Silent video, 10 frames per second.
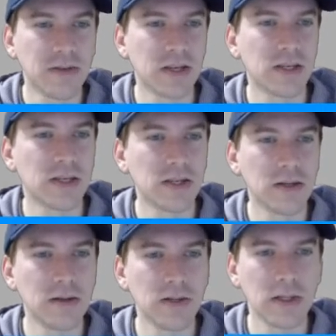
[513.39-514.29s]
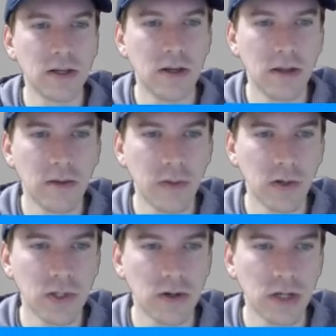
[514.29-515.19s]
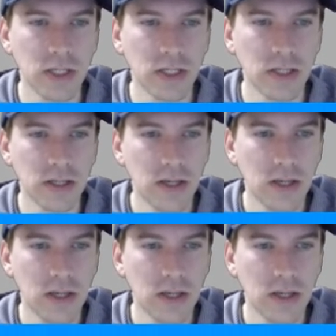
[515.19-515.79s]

things is to use the poster edges,